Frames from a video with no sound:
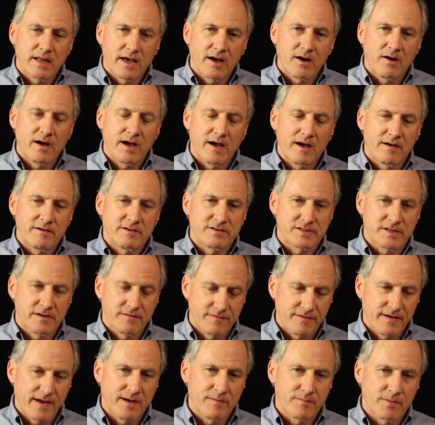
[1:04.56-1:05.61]
now has a
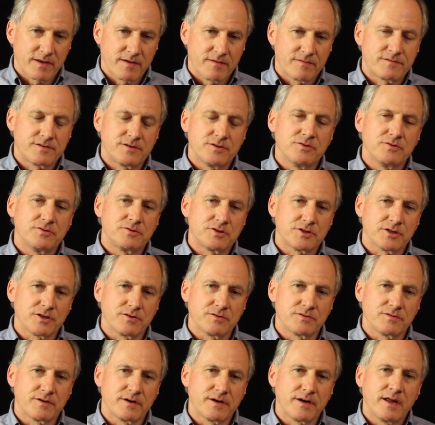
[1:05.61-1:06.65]
family of two
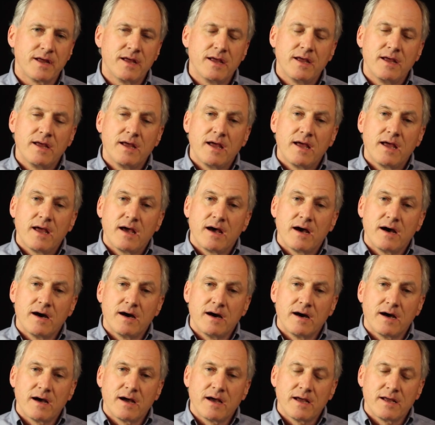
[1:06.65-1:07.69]
children.
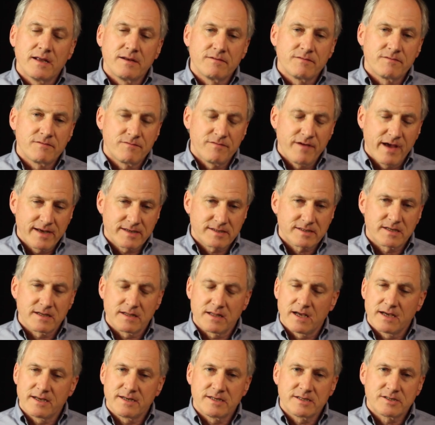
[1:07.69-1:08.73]
Uh, and
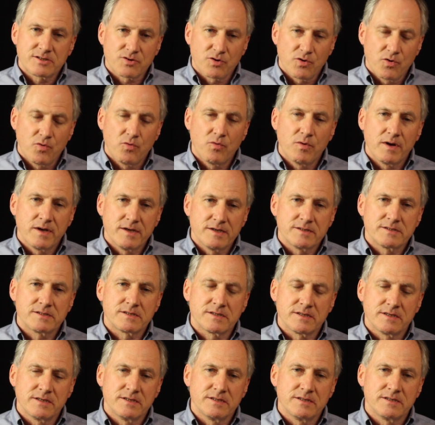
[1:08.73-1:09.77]
vasculitis
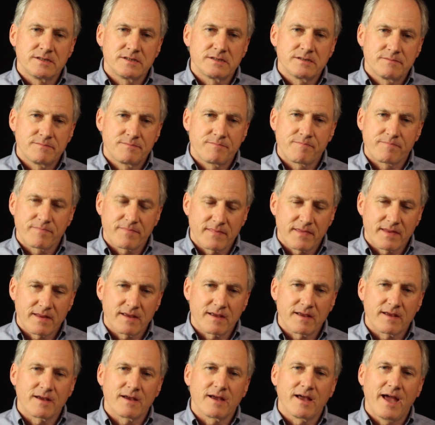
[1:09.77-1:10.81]
always is,
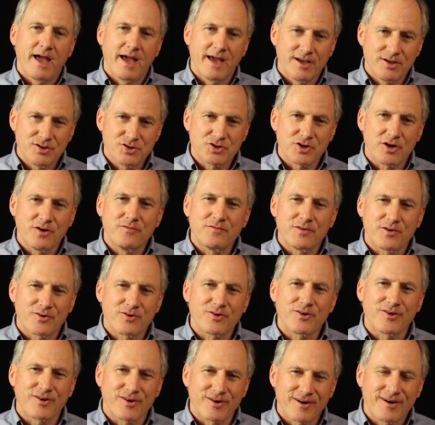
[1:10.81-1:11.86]
hangs over
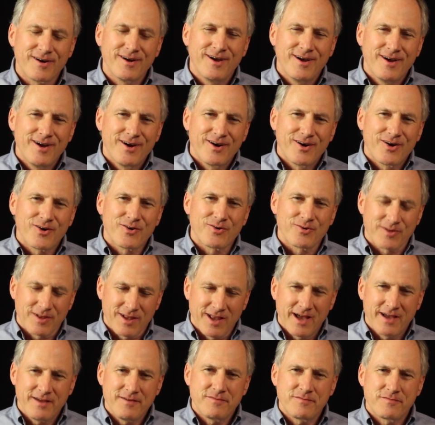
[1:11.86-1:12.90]
her, her
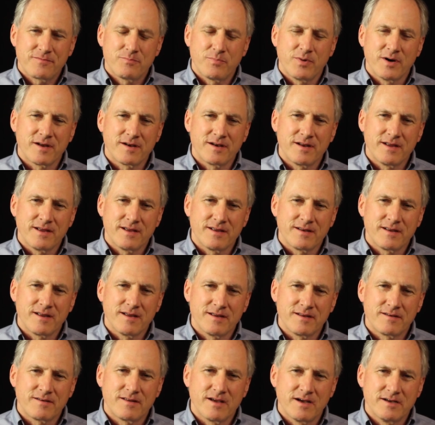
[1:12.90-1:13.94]
life, but it,
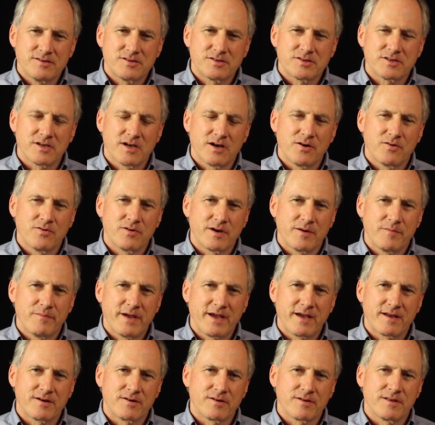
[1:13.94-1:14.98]
it does so in a
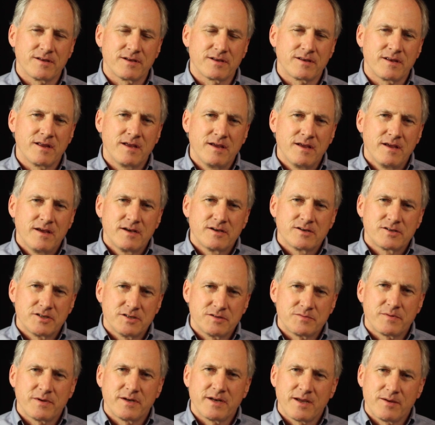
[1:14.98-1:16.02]
manner that
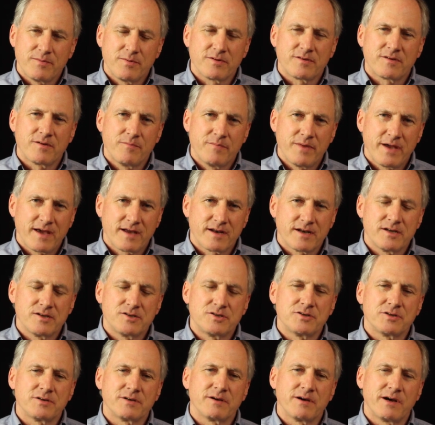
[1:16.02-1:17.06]
she's been able to
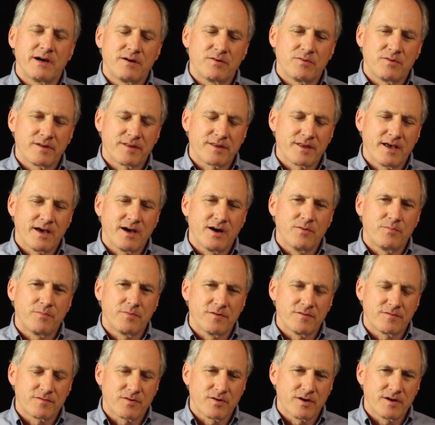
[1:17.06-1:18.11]
manage uh, with the help
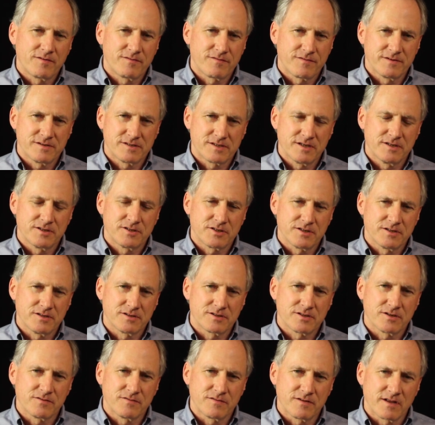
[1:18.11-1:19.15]
of great
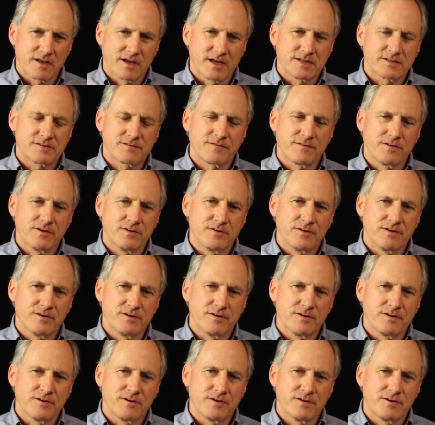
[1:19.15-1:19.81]
physicians over the last few